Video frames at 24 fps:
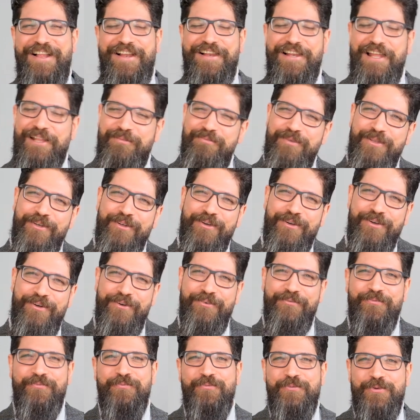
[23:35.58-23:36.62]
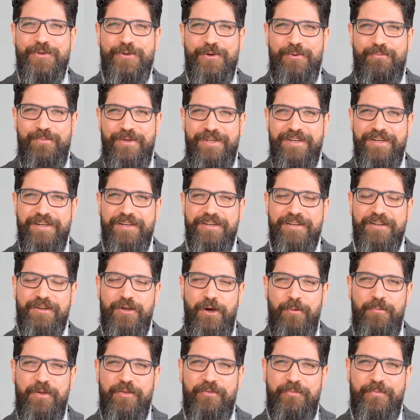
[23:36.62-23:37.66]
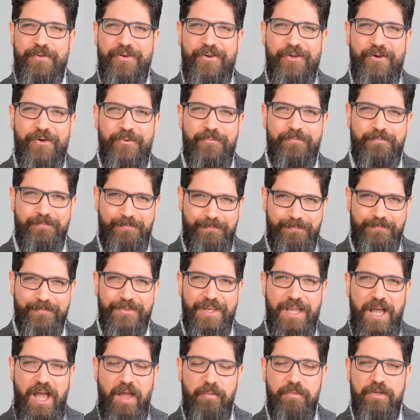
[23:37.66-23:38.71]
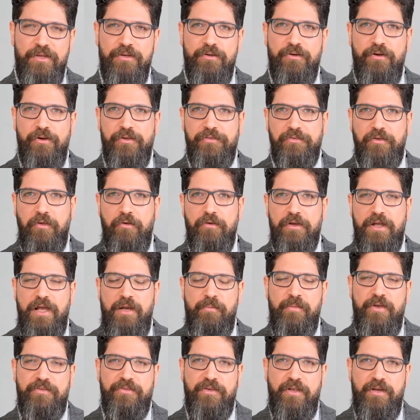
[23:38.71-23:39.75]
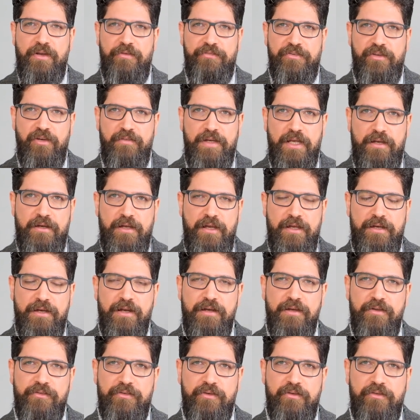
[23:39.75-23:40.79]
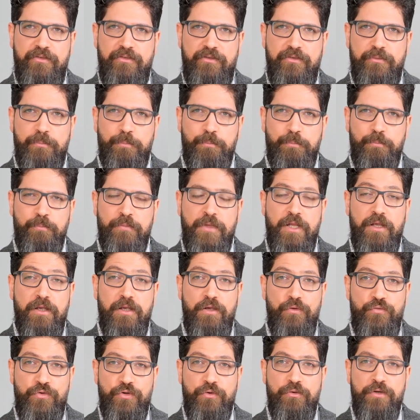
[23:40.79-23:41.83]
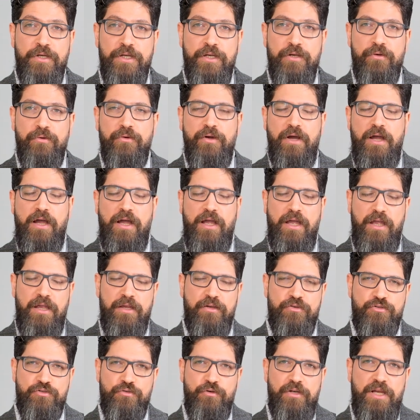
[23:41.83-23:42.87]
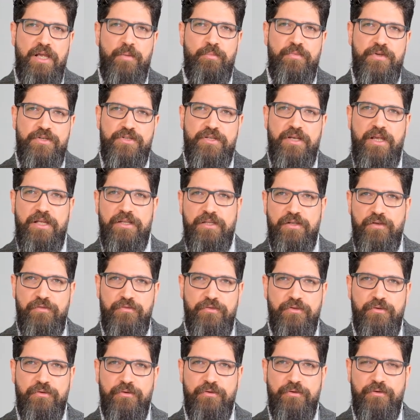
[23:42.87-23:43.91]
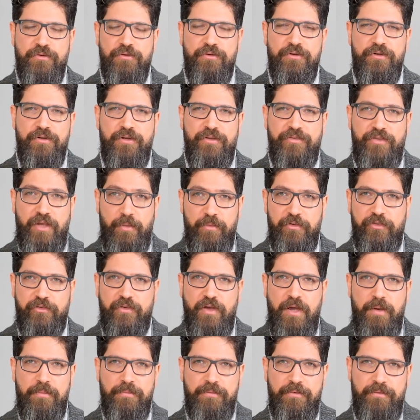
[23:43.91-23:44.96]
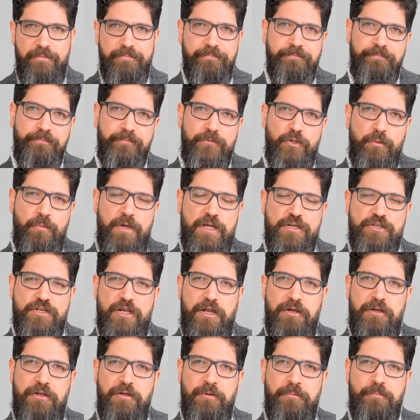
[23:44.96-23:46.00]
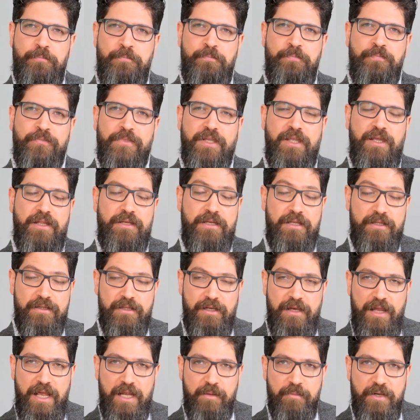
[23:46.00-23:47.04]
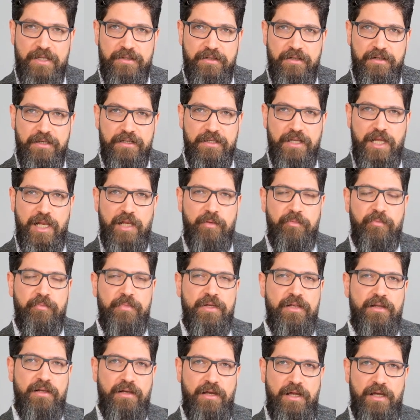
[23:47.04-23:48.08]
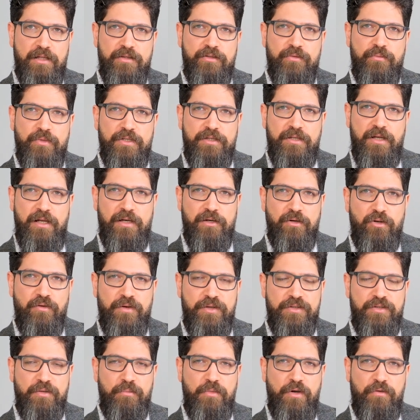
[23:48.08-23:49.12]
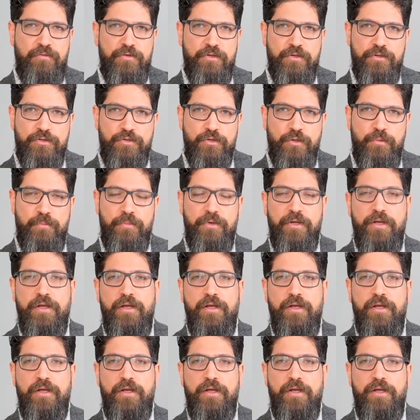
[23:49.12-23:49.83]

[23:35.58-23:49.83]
Let me know your opinion in the comments below. I've been your host, Georg Almasyan of Syriana Analysis. If you're new, I truly appreciate if you subscribe to my channel and hit the like button. It helps me a lot with the algorithm of YouTube.